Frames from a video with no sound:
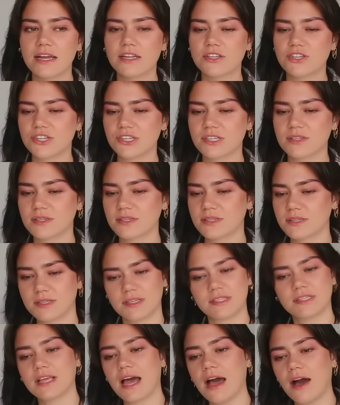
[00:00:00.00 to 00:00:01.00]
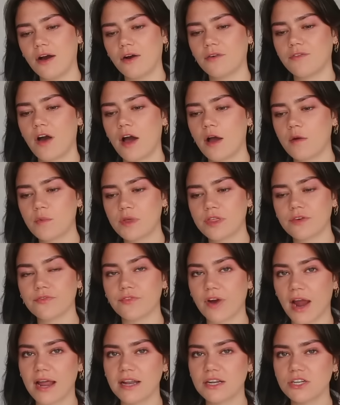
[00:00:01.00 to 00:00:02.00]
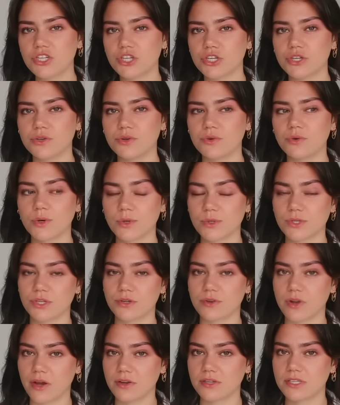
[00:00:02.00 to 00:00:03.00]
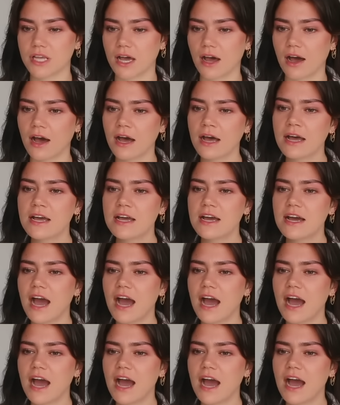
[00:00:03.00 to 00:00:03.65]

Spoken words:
Introduces herself. I'm with a friend who also knows her.